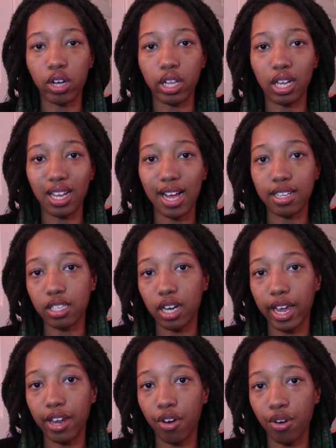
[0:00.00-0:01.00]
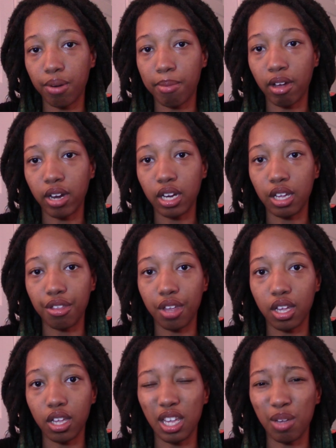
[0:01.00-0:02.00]
And the last that I had heard about
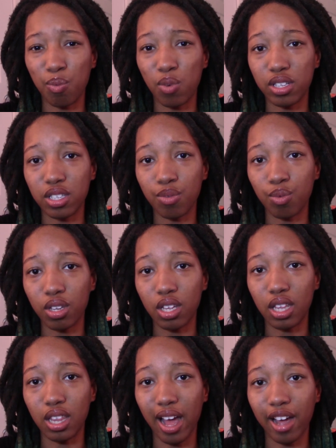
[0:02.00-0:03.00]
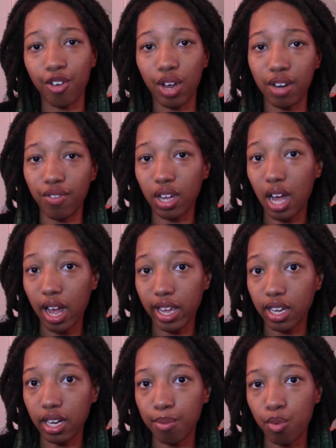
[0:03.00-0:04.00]
anything, he wasn't really that great of a guy
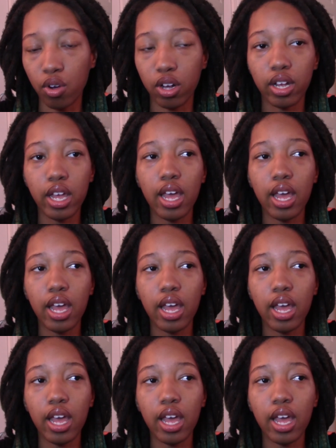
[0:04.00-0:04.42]
anymore.